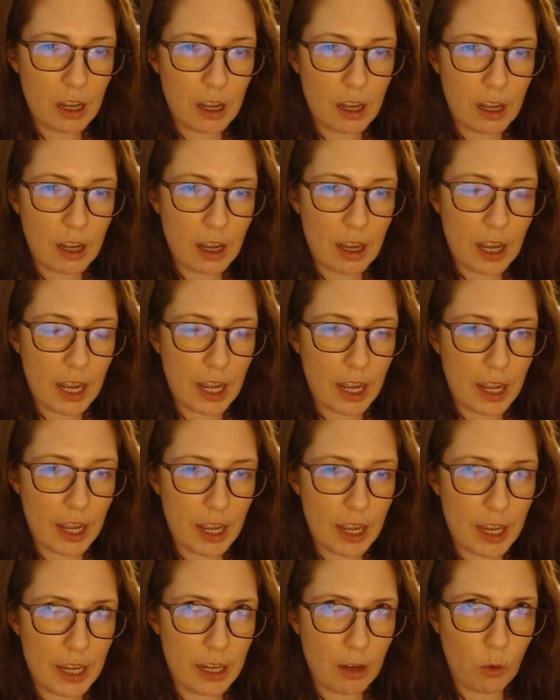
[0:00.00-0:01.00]
Uh,
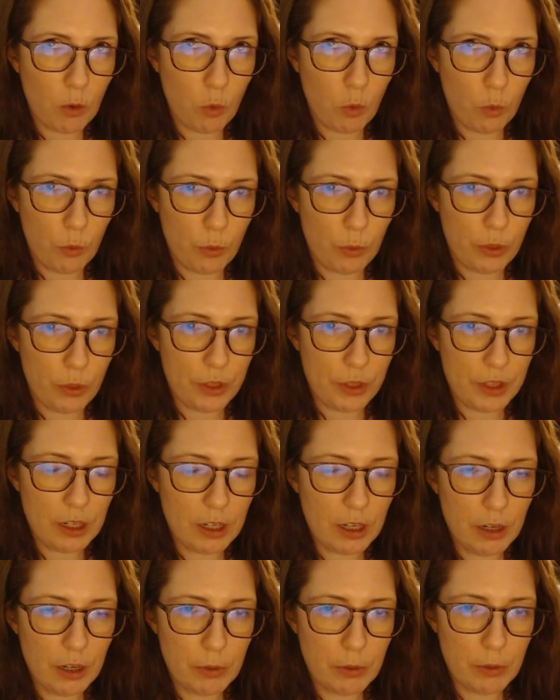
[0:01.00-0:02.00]
I
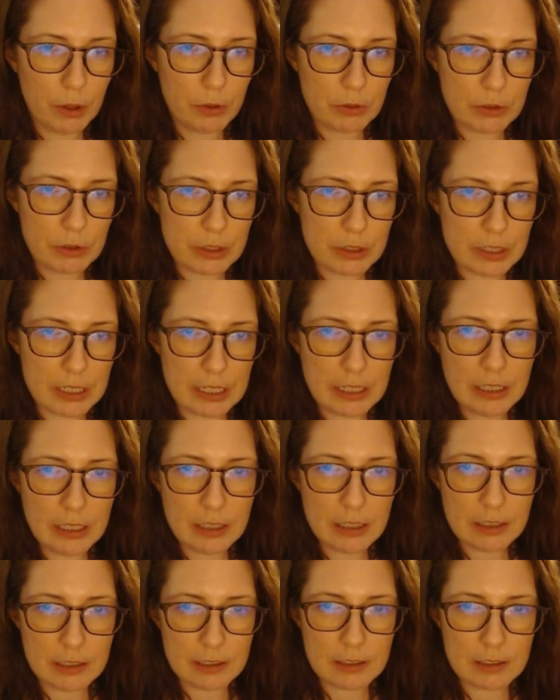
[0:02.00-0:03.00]
think I wrote
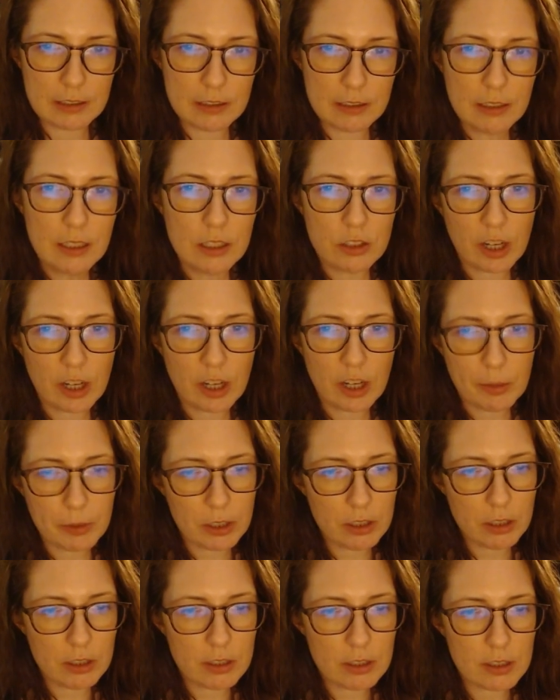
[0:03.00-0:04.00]
six
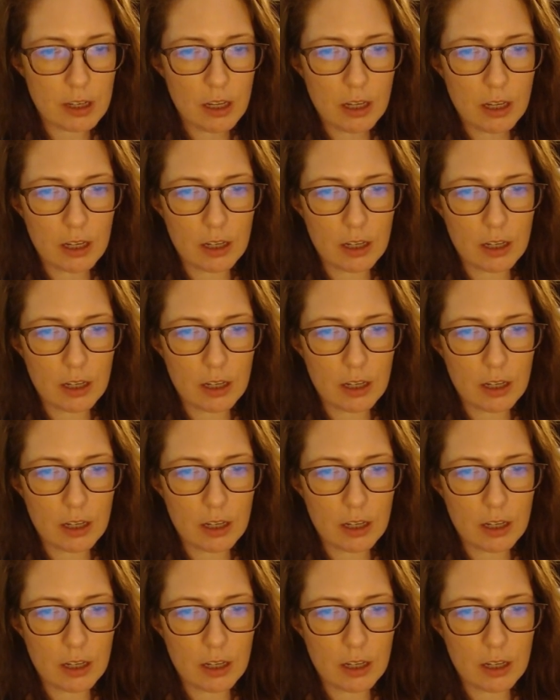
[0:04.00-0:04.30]
chapters,